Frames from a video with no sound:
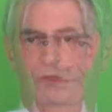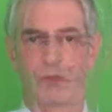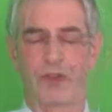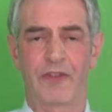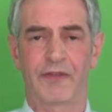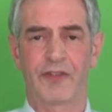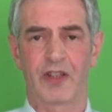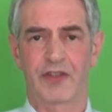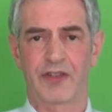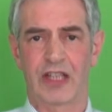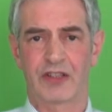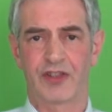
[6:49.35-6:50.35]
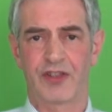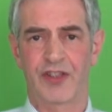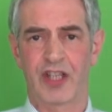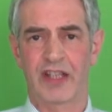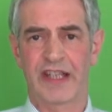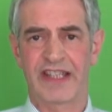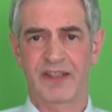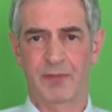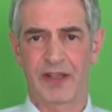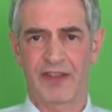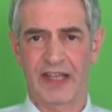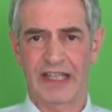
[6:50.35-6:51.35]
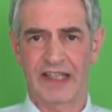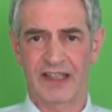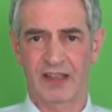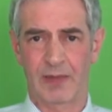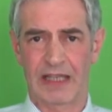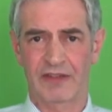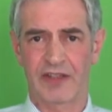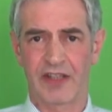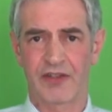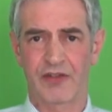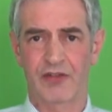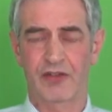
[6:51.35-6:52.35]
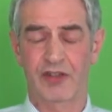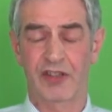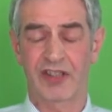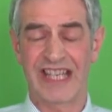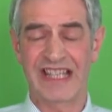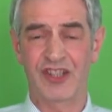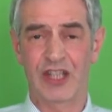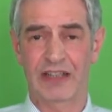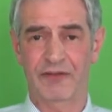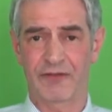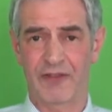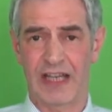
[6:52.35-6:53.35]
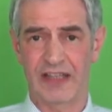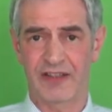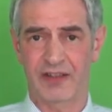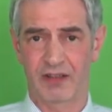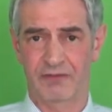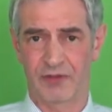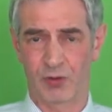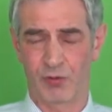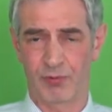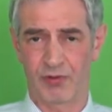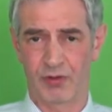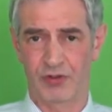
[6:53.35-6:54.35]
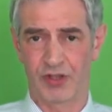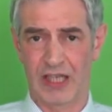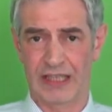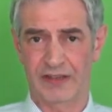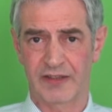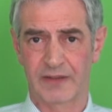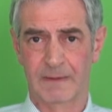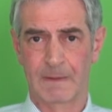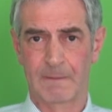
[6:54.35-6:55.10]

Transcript: One of the first sections that you need to be thinking about is the strategic fit of your project.